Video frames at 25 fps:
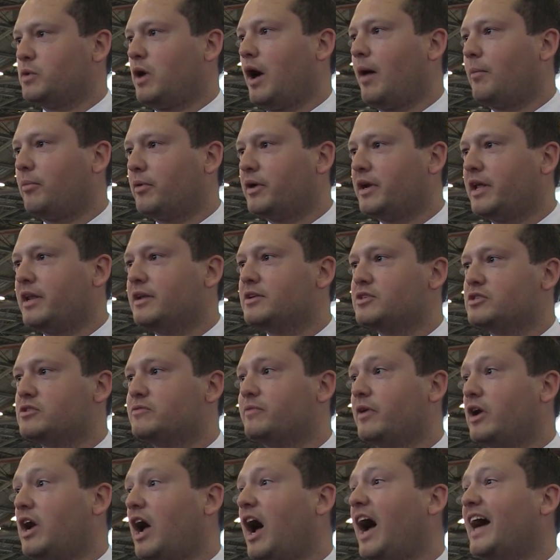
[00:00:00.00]
we operate in is
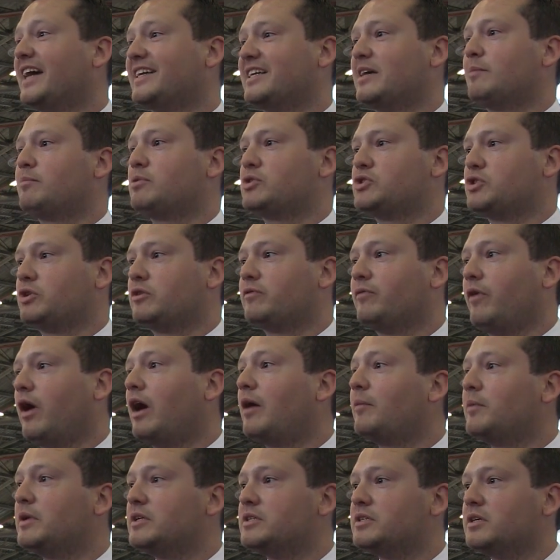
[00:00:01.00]
it's very high temperature
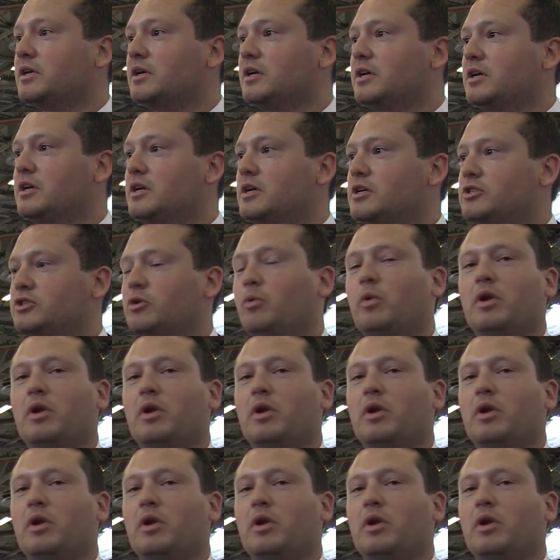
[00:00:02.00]
environments.